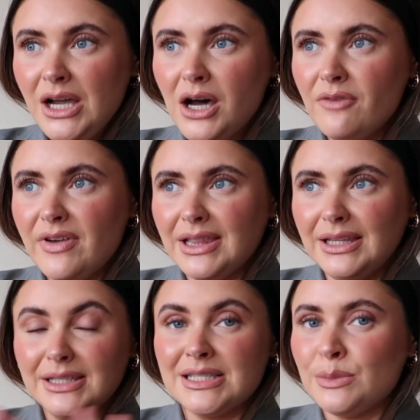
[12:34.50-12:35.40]
of the
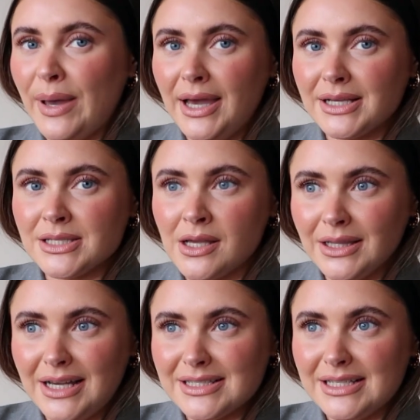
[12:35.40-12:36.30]
Le Spec
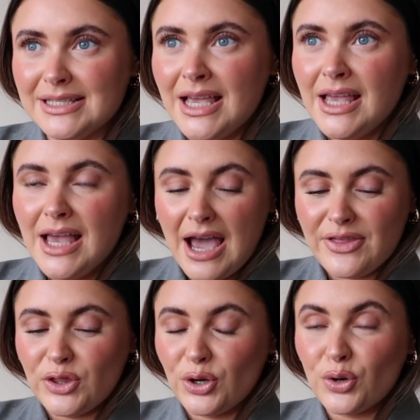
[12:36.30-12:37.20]
sunglasses. I
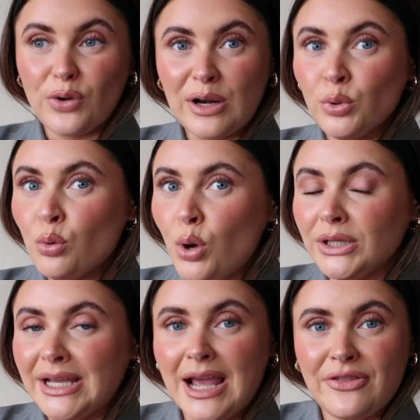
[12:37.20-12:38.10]
think they're incredible
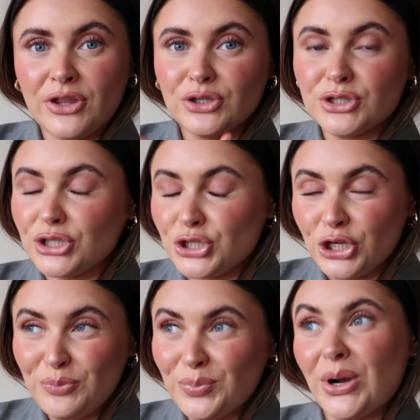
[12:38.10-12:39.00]
quality. I think they're such a
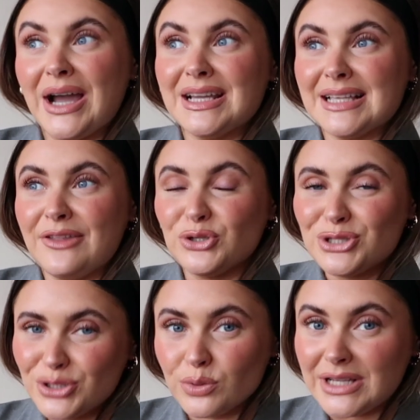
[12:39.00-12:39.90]
good price, and they're
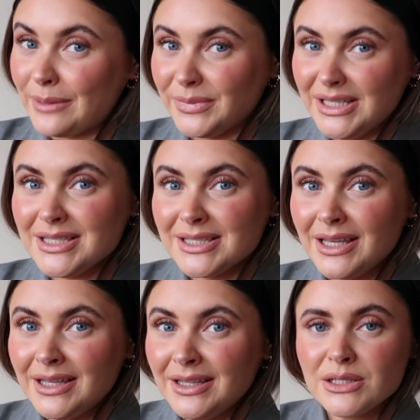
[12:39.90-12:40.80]
so timeless.
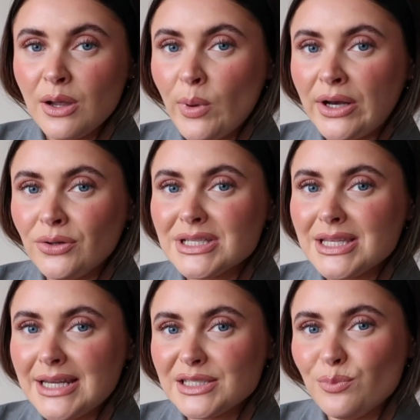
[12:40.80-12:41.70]
So I went onto
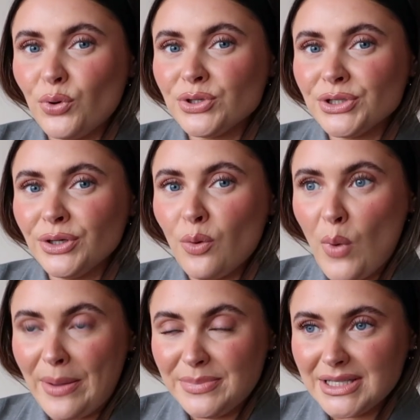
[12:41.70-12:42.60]
the Net-a-Porter
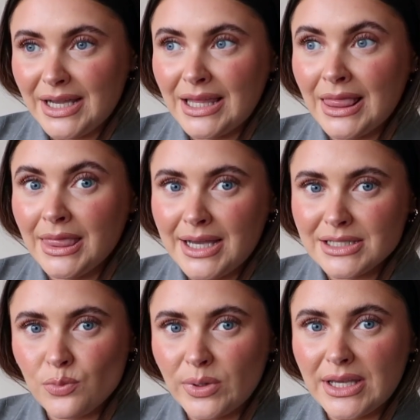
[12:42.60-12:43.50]
website
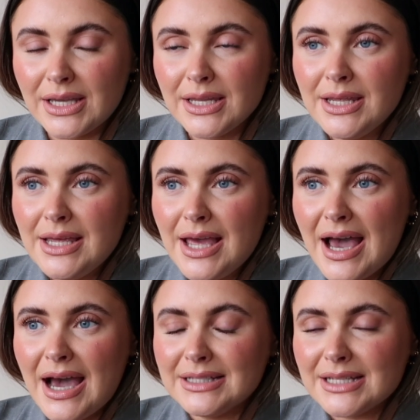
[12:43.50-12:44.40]
last week,
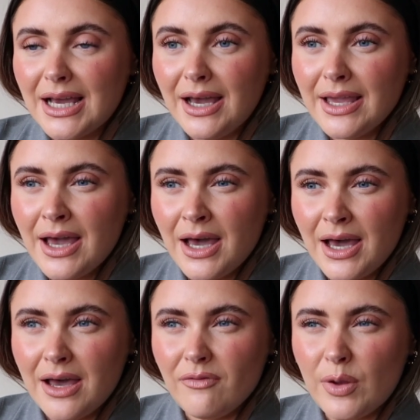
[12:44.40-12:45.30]
and I
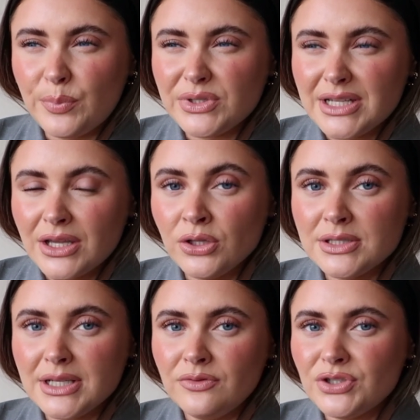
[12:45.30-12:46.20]
have a particular
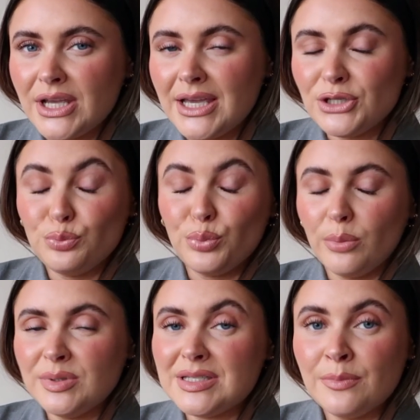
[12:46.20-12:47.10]
style of shade. You
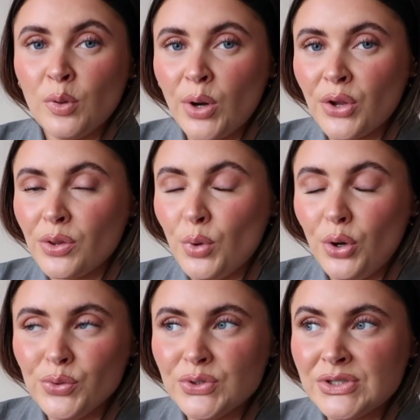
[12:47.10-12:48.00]
probably see me wearing them
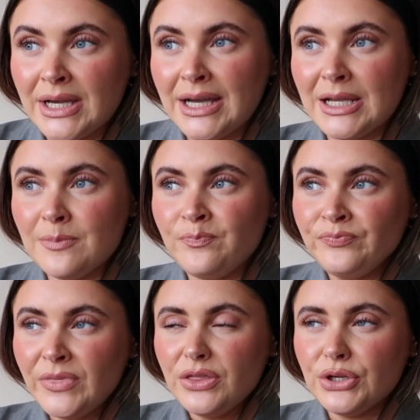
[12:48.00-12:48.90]
all the time.
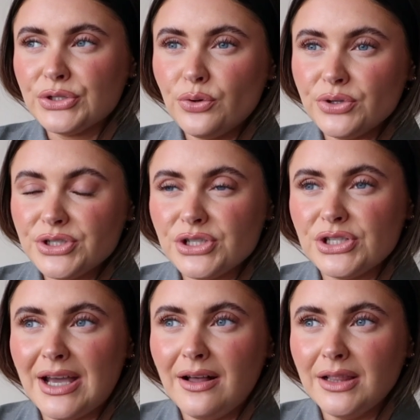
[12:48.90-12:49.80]
They're
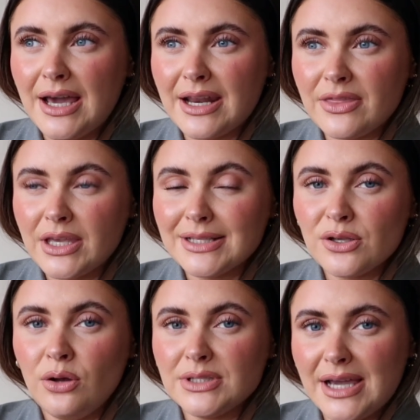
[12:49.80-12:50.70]
tortoiseshell, and I think it's
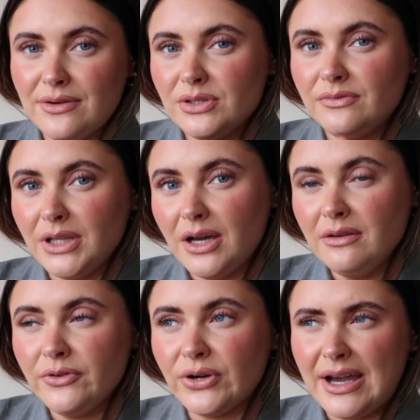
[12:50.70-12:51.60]
called Out of
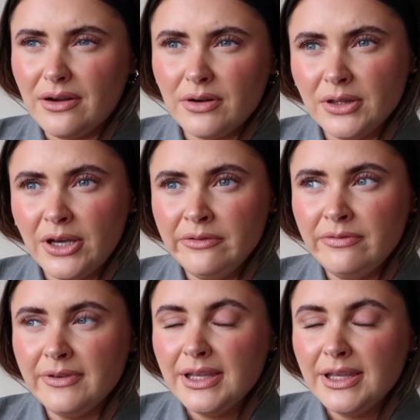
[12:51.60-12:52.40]
Love or Out of Love.